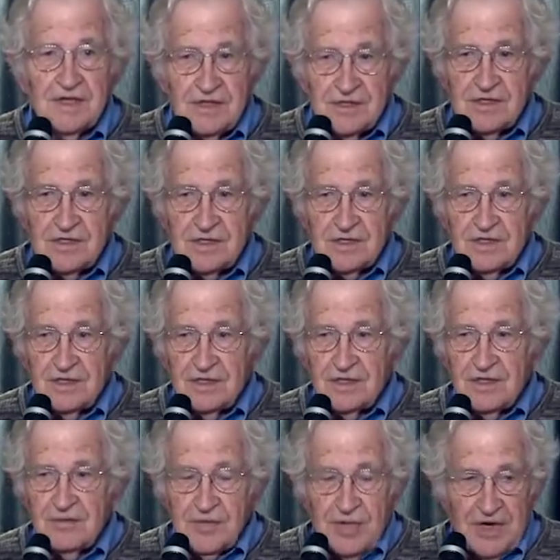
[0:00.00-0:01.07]
Just
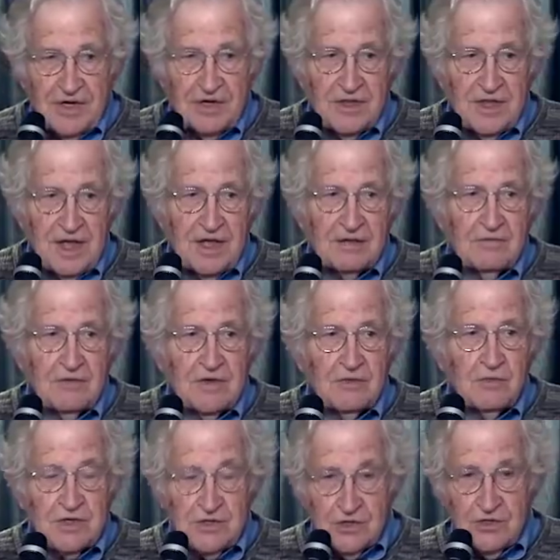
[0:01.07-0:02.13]
compare that
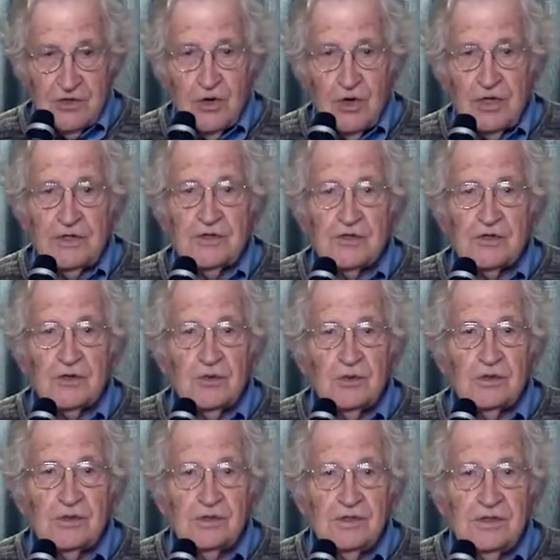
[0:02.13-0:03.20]
with what you're taught in
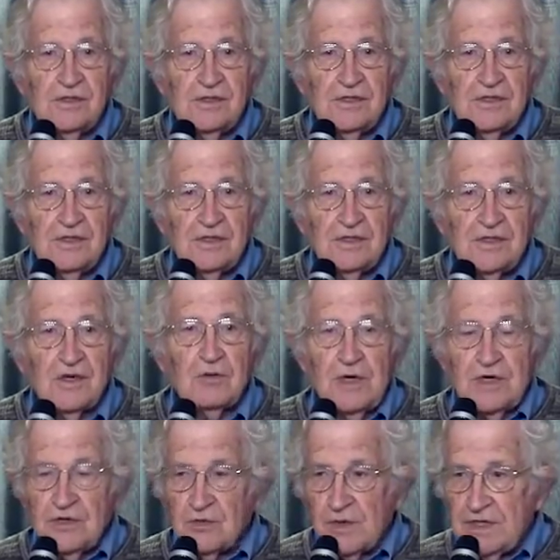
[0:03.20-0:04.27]
school or
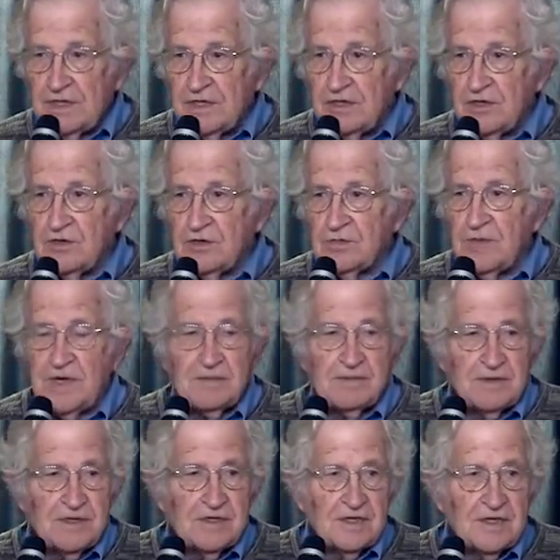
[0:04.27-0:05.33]
what you read in the
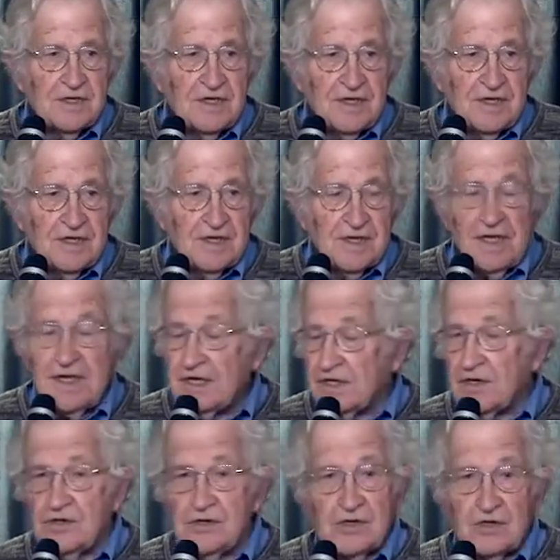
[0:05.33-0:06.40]
newspapers. And it
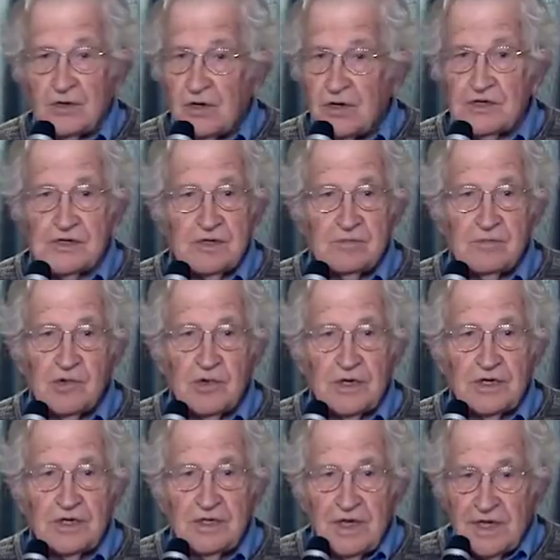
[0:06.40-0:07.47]
goes across the
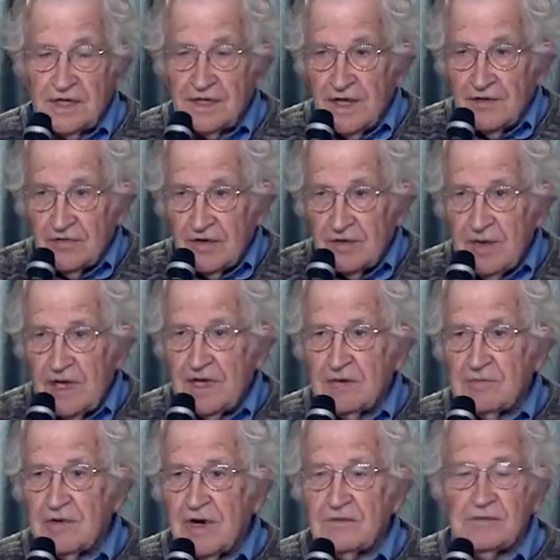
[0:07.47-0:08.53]
board, like
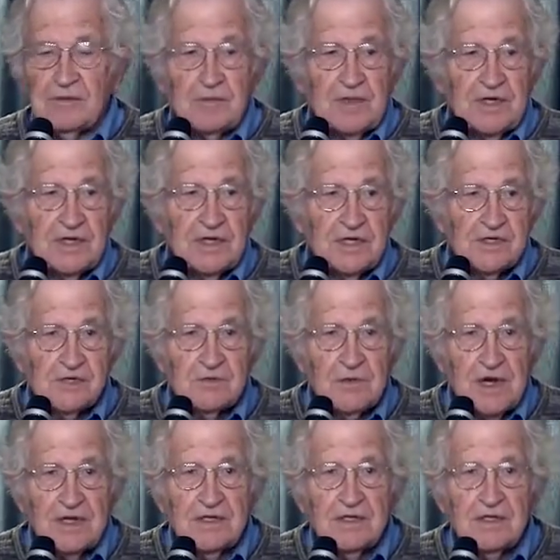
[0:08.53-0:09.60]
everybody probably has
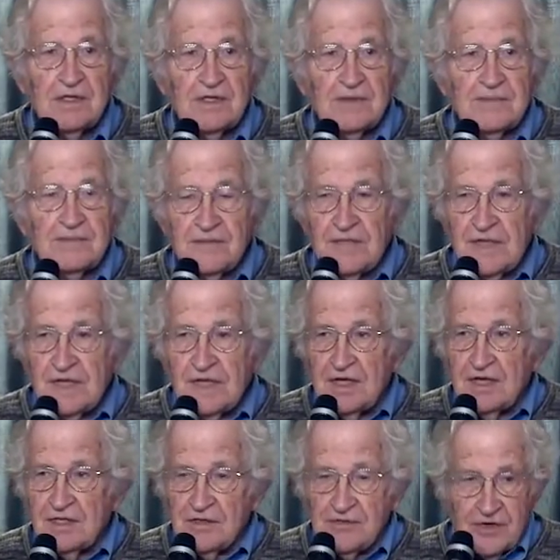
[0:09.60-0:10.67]
read
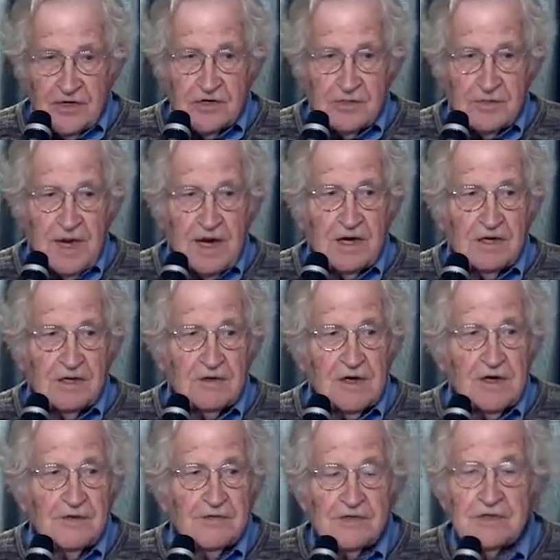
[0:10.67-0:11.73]
the first
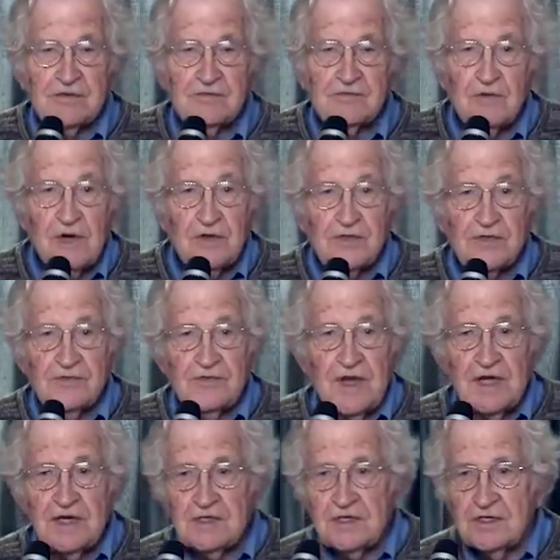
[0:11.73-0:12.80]
paragraphs of Wealth of
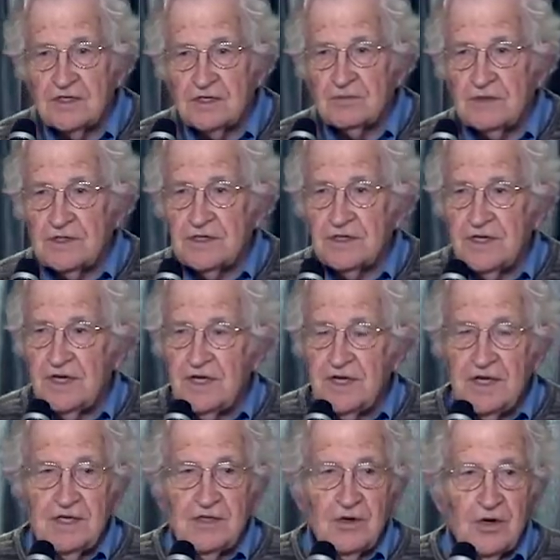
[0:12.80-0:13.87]
Nations, which
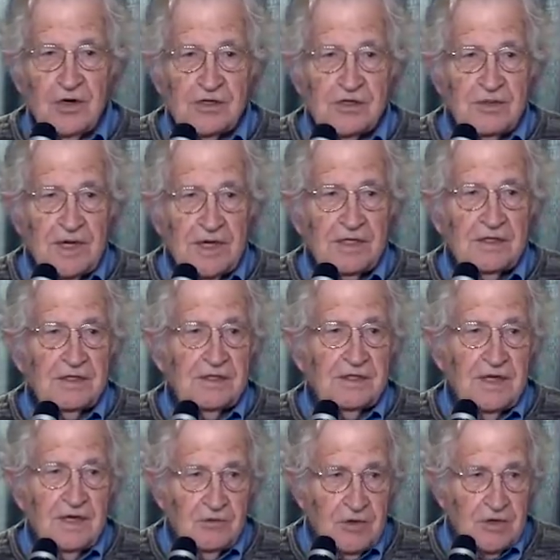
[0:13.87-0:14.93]
talks about
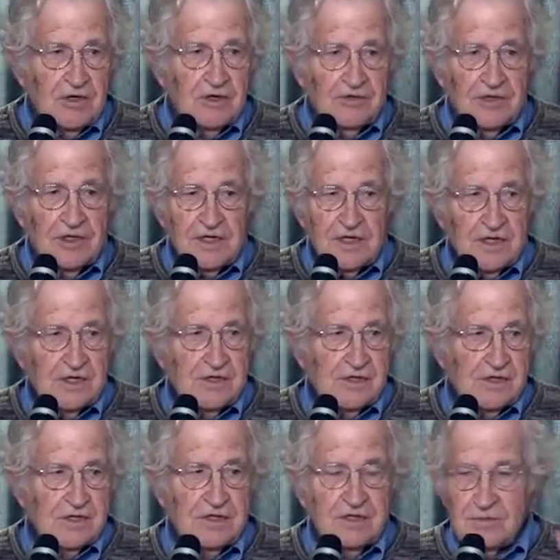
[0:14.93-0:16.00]
how wonderful it
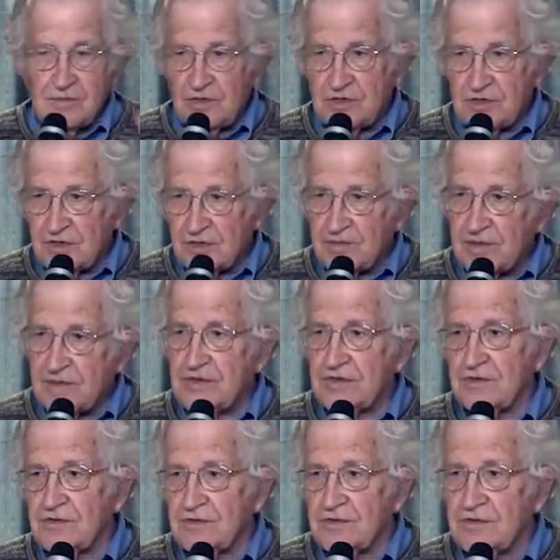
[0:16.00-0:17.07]
is that the butcher
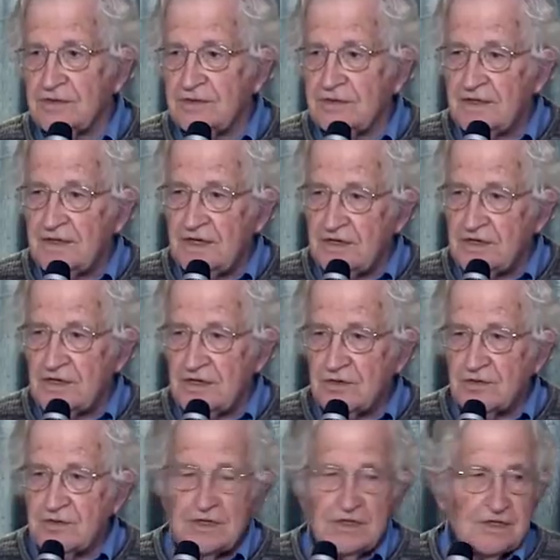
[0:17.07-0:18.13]
pursues his
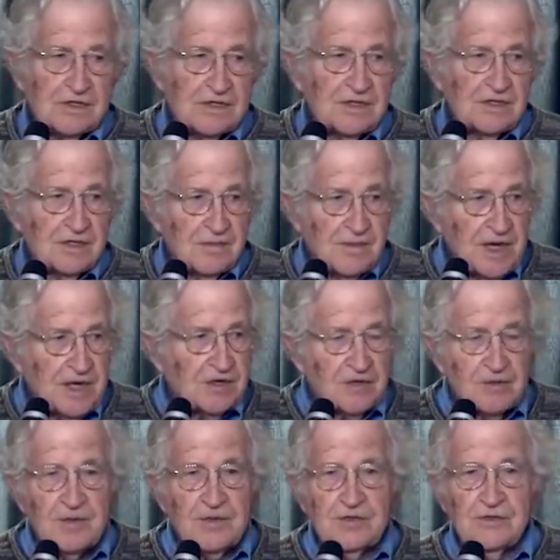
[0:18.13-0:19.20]
interests and the baker
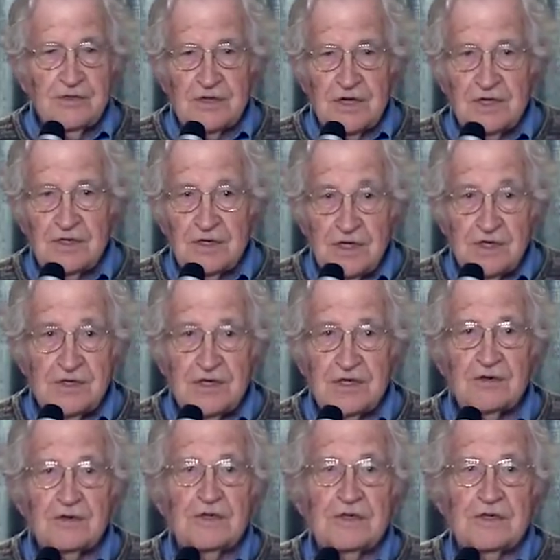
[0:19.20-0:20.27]
pursues his
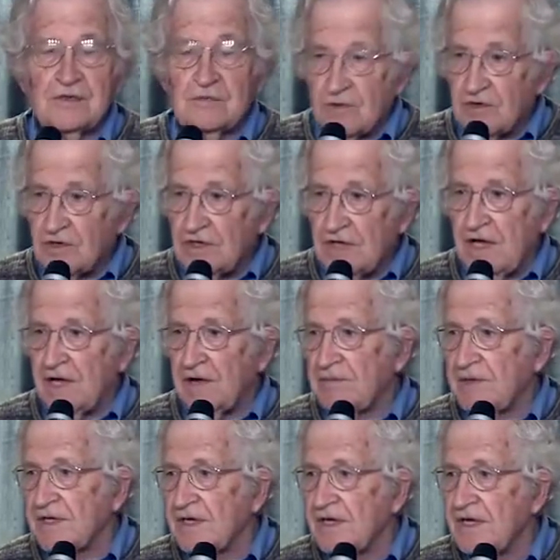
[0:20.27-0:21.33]
interests. We're all
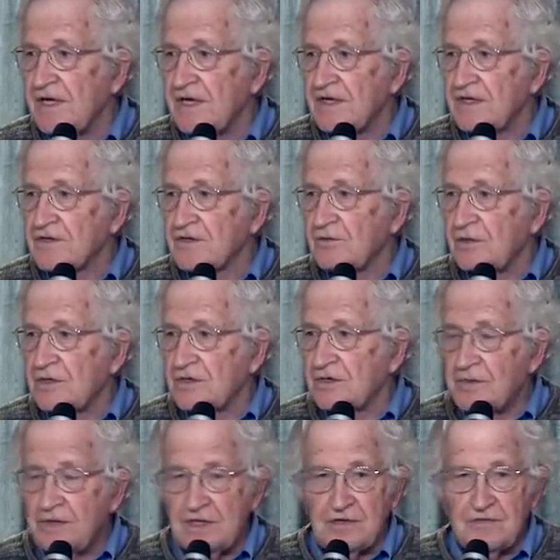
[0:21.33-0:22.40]
happy. So we
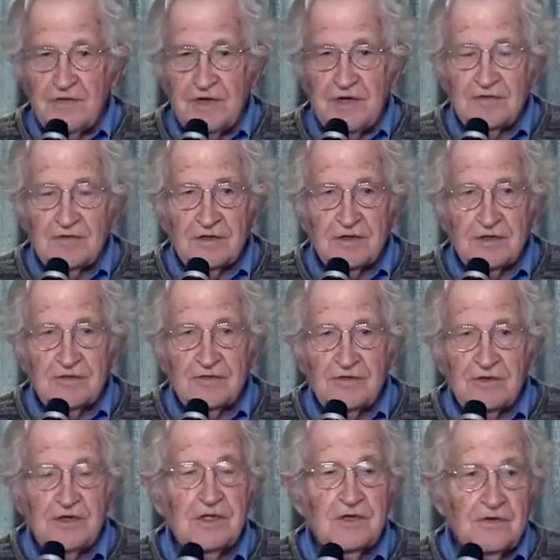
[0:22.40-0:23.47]
should be in favor
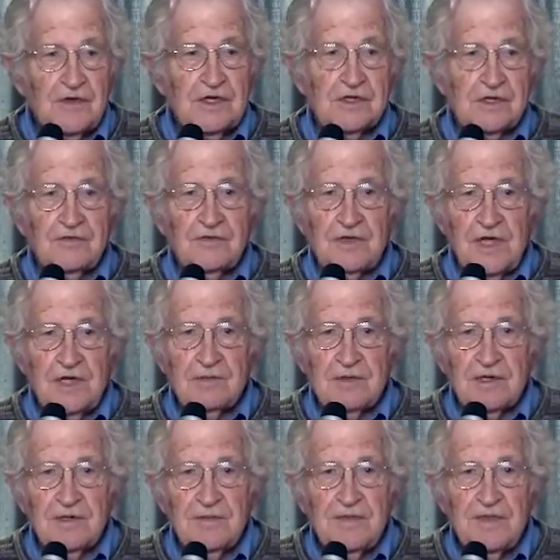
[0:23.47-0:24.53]
of a division of
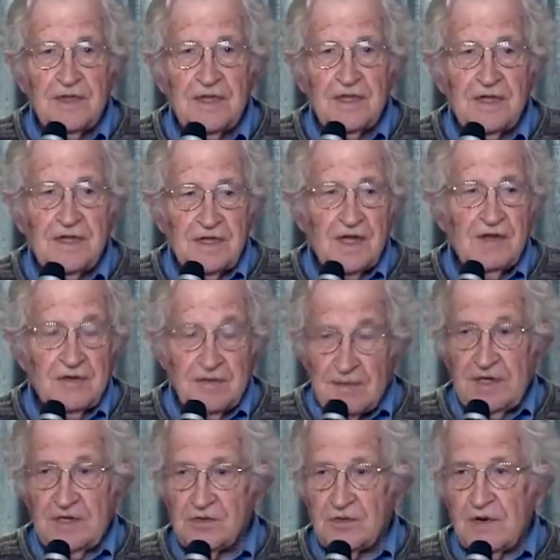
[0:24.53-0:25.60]
labor.
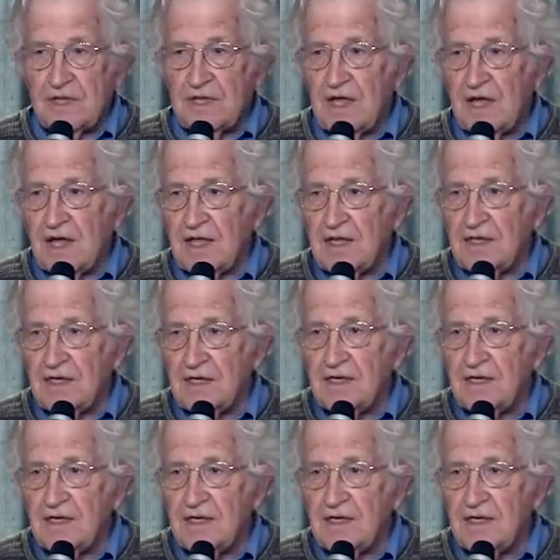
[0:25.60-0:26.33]
Everybody's read that.